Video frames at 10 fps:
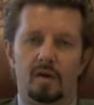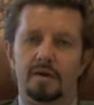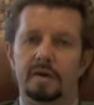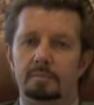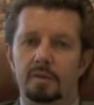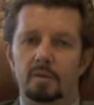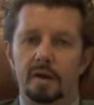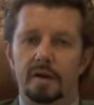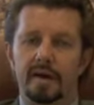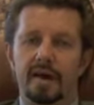are number
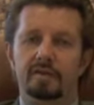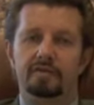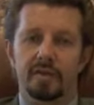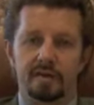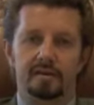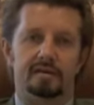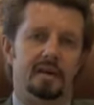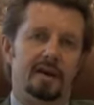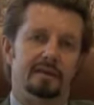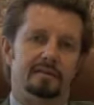one, a fitness
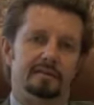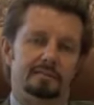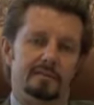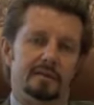class